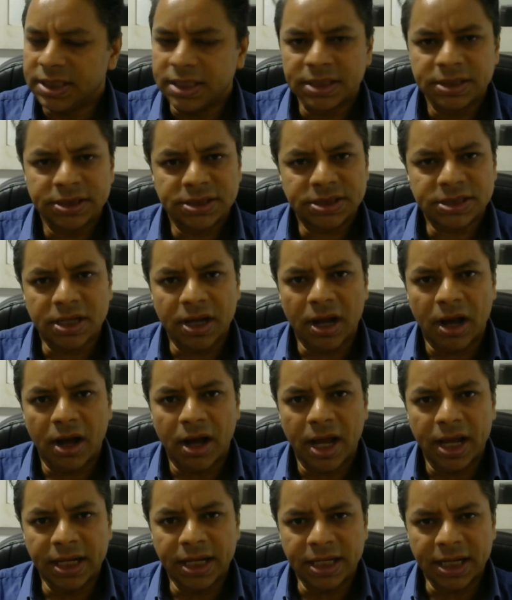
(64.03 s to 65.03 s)

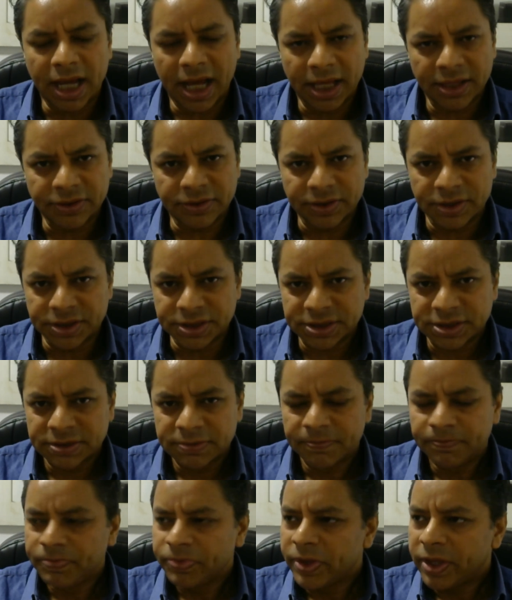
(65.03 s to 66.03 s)
Sky, and others
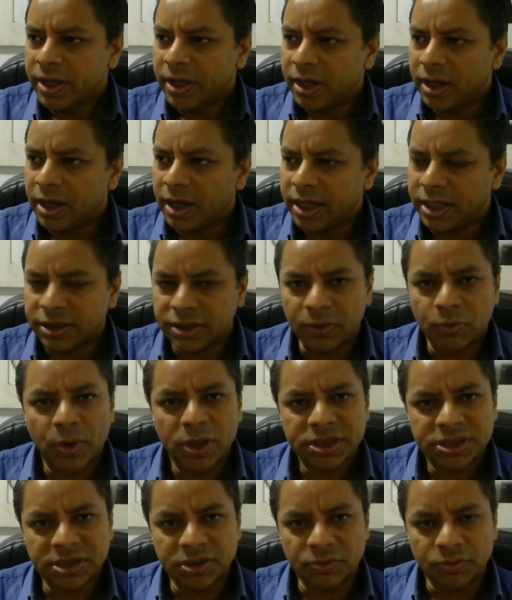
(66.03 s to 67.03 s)
in the
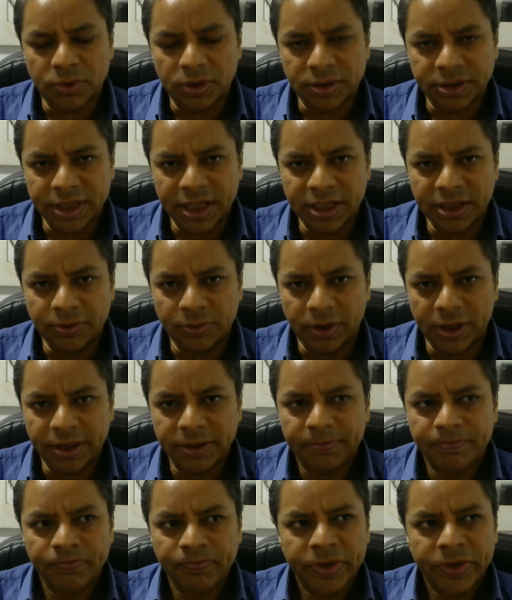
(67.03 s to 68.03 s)
Western world anyway,
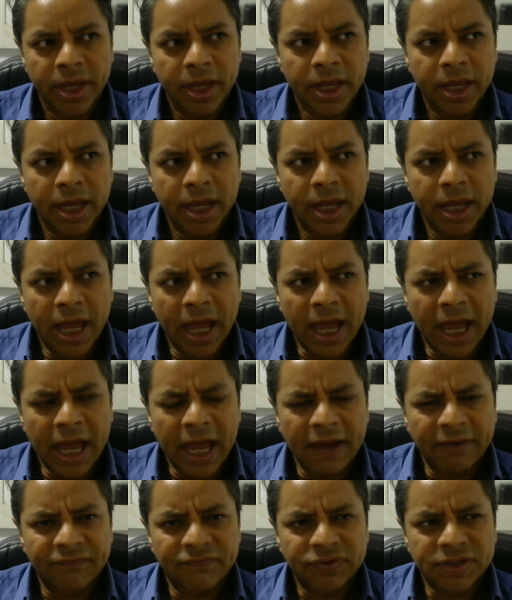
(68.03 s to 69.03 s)

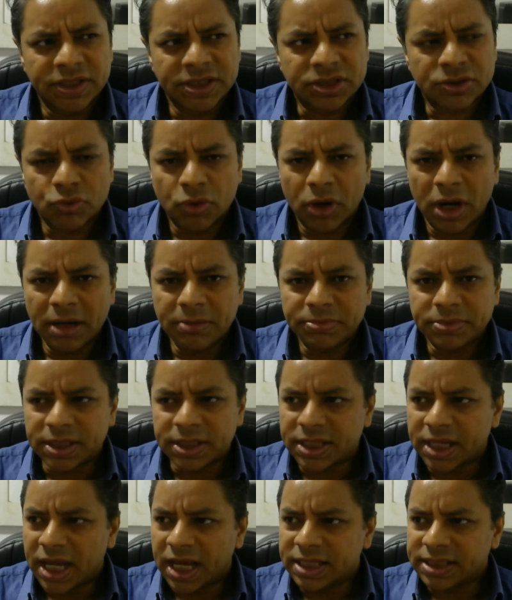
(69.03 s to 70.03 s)
have described
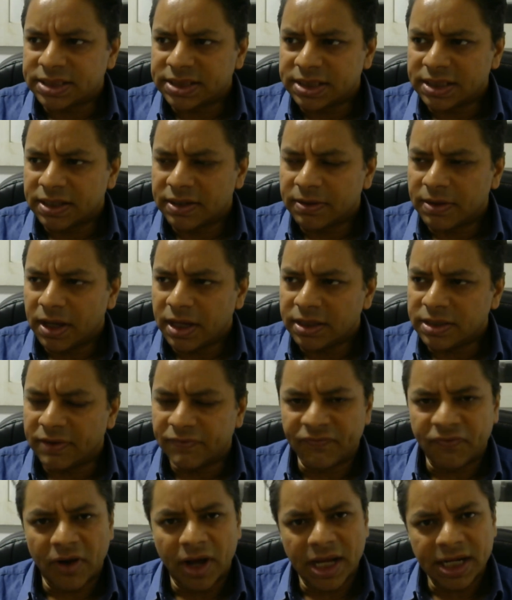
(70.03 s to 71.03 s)
it as a
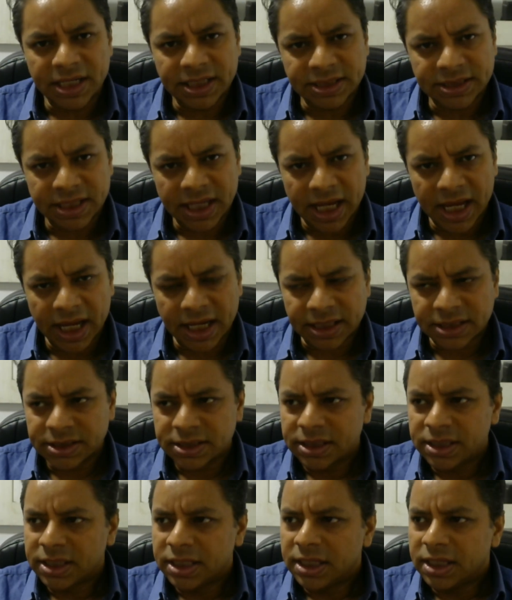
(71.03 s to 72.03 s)
violent act,
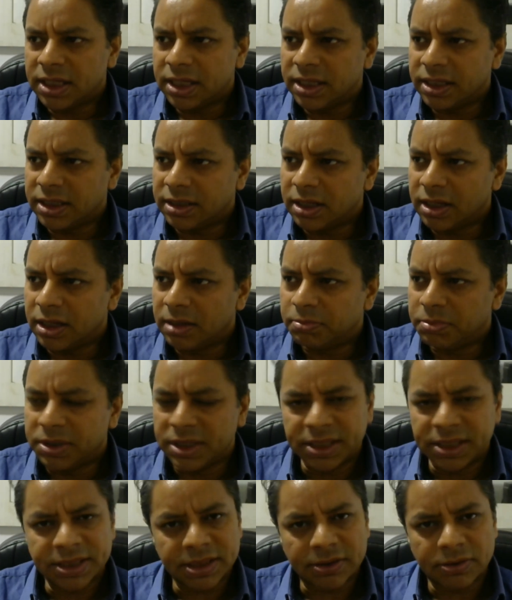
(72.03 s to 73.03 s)
a
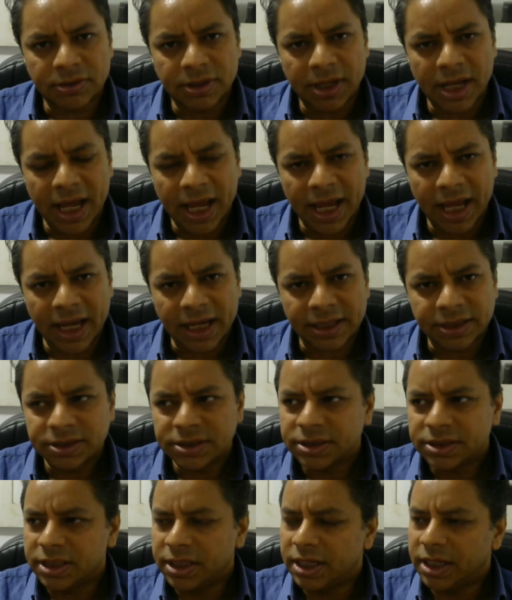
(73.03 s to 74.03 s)
political
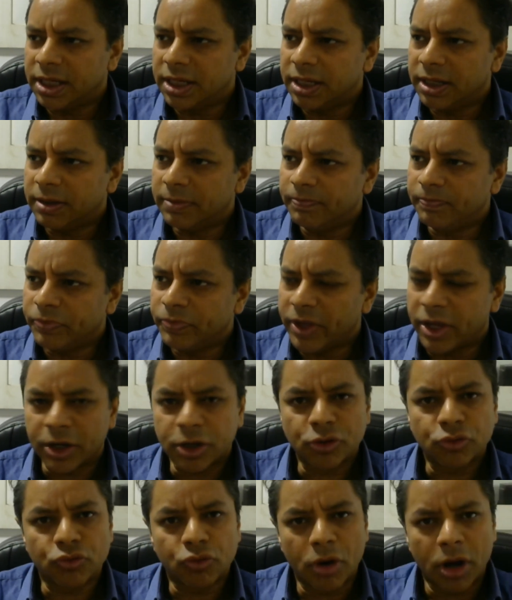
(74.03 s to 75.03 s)
act, a
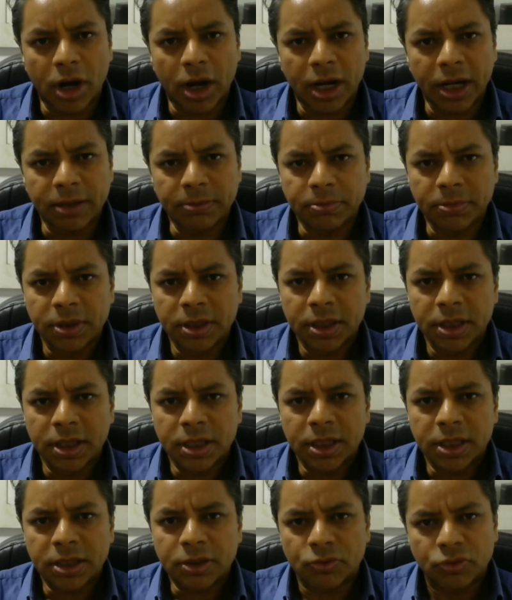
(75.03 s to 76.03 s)
crime,
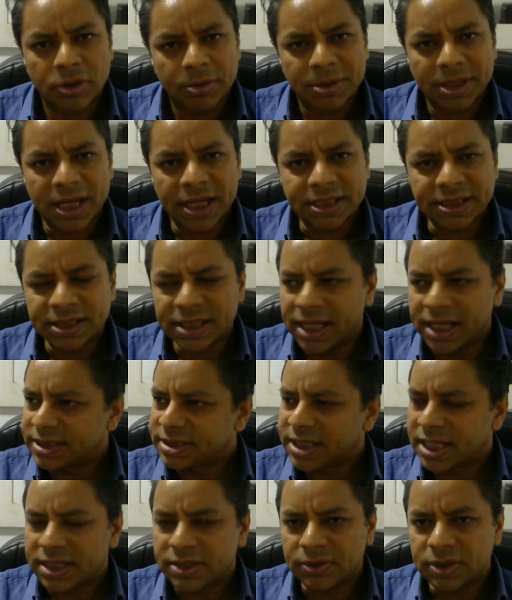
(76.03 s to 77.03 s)
criminality,
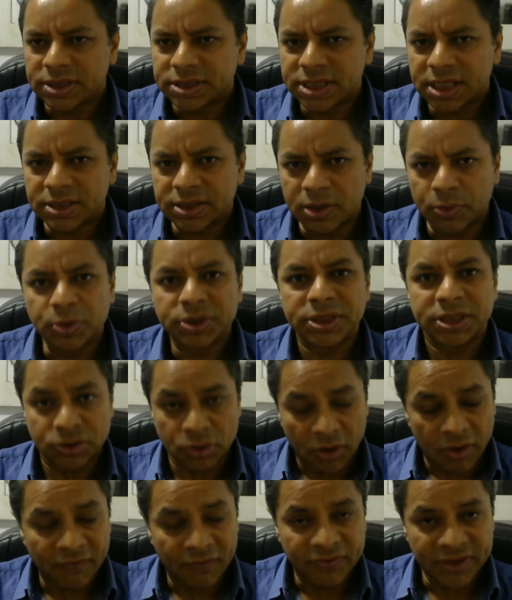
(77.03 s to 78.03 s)
etc., etc., which is
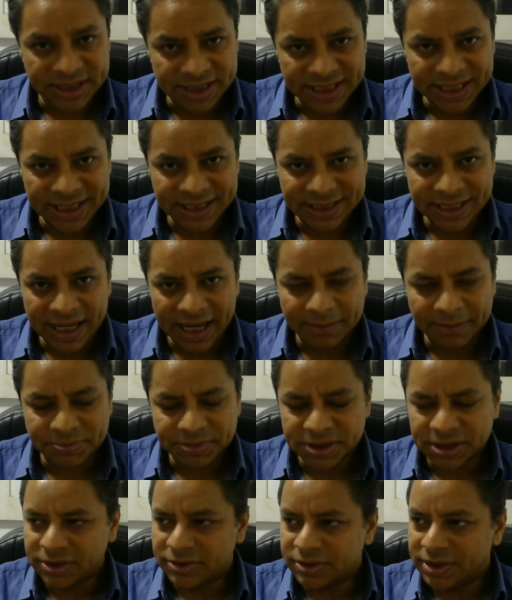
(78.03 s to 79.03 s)
obviously it
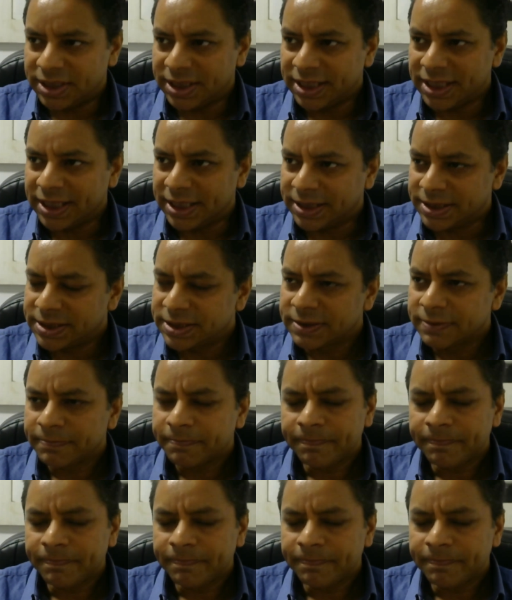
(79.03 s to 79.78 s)
absolutely is.